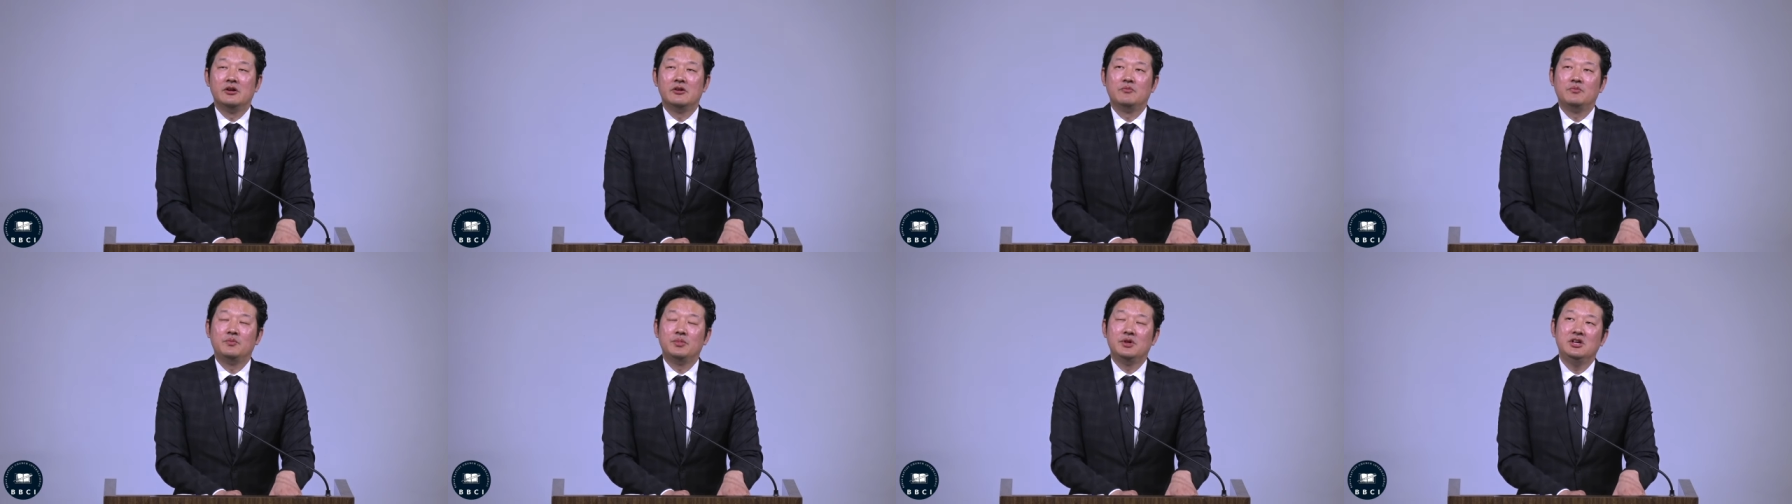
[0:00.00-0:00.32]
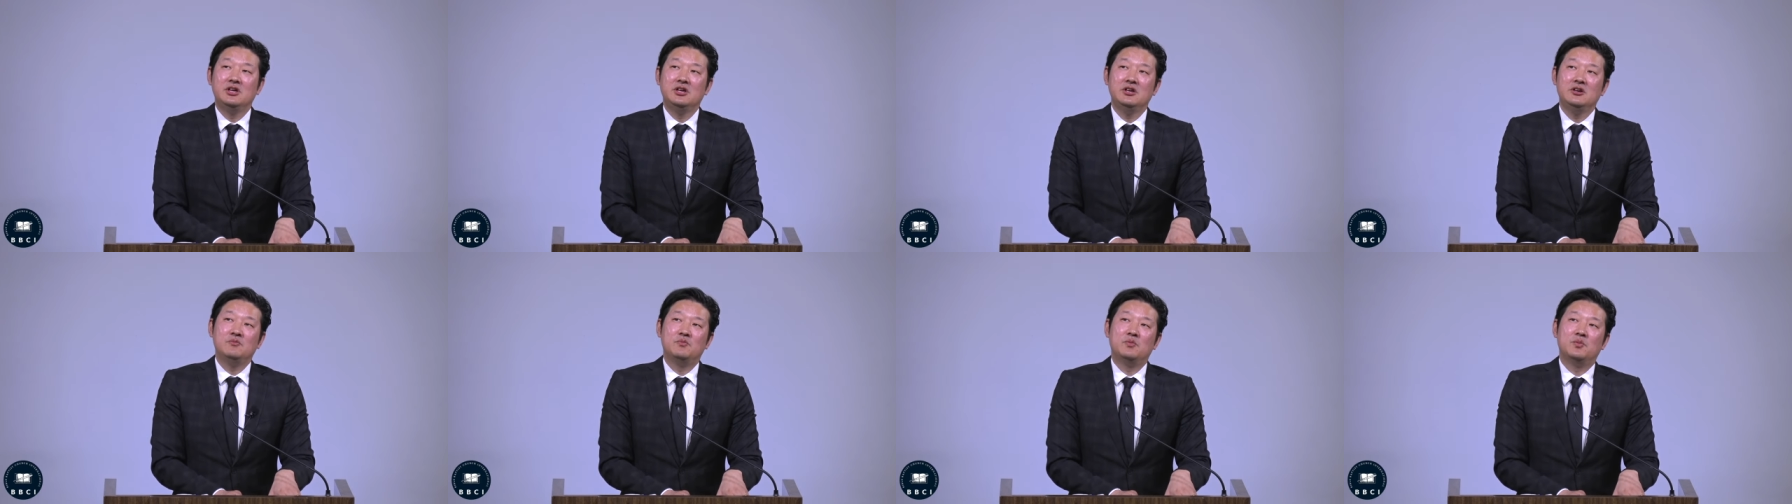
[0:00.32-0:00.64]

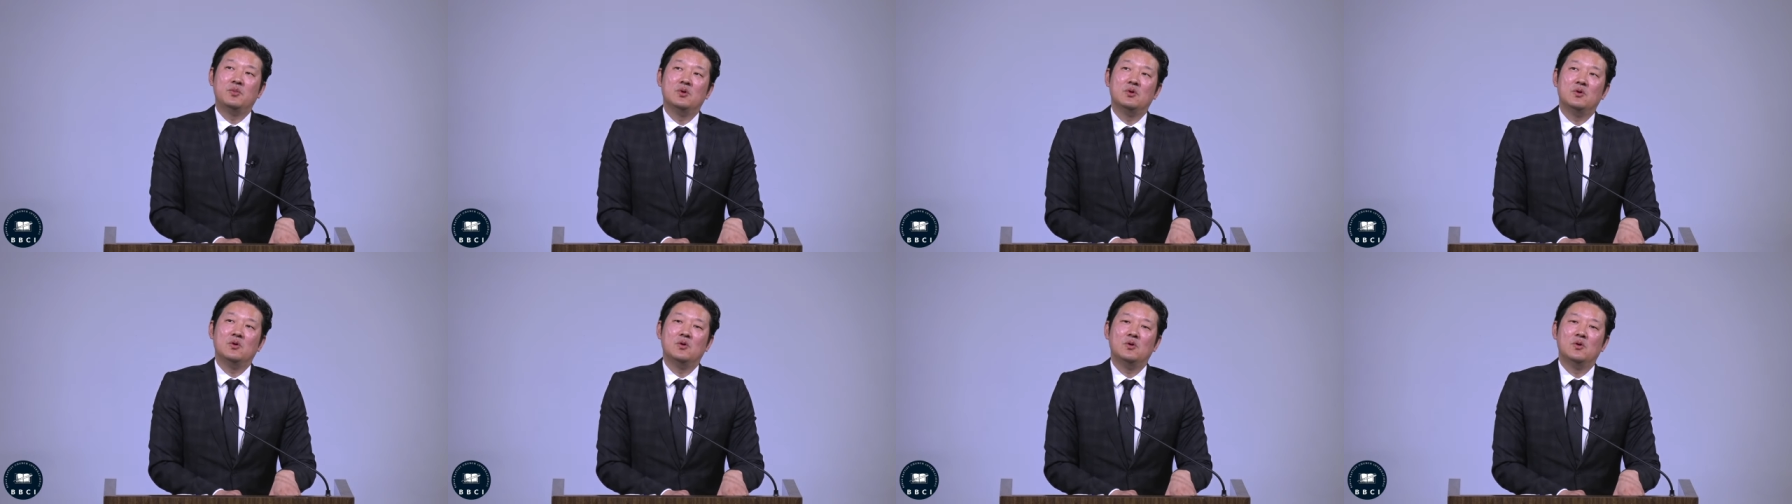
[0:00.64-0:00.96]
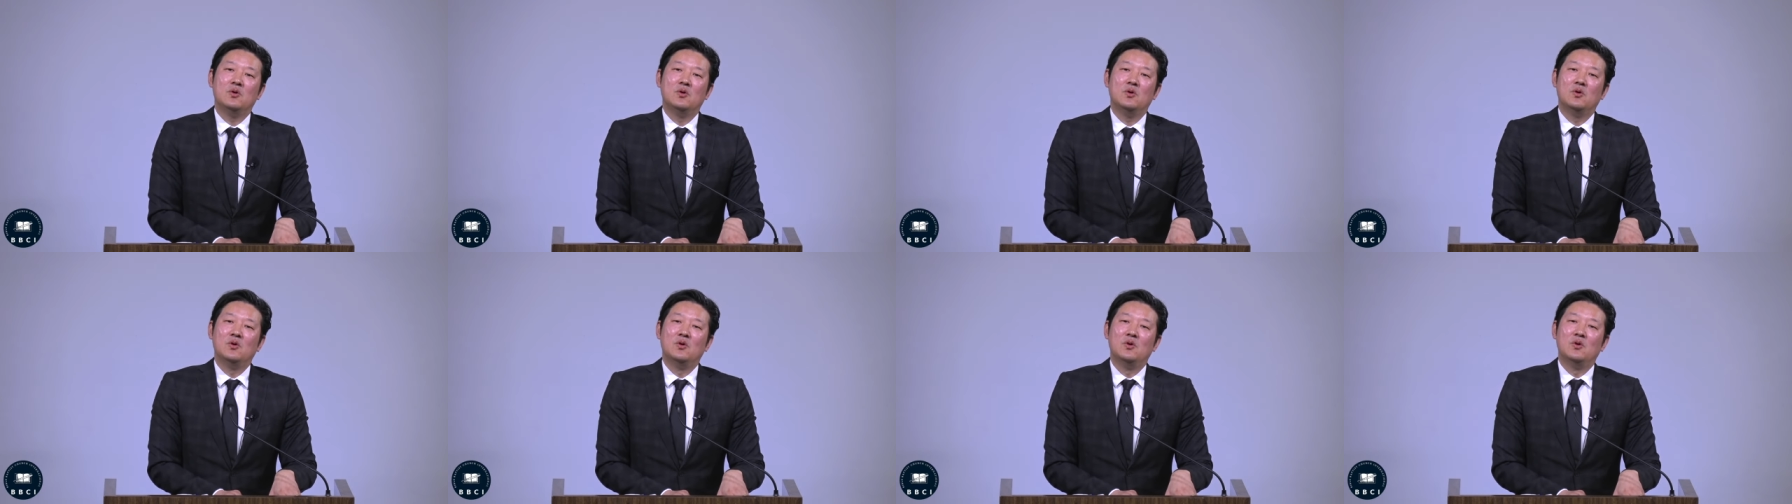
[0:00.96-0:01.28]

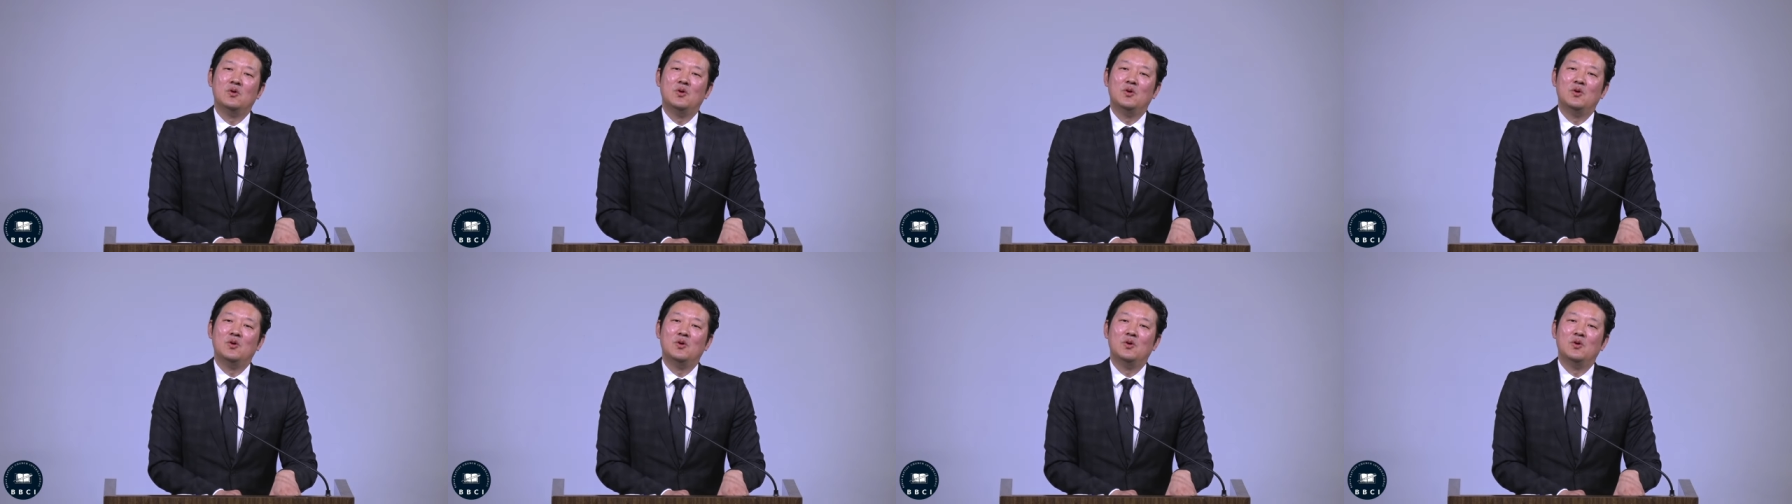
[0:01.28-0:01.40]
people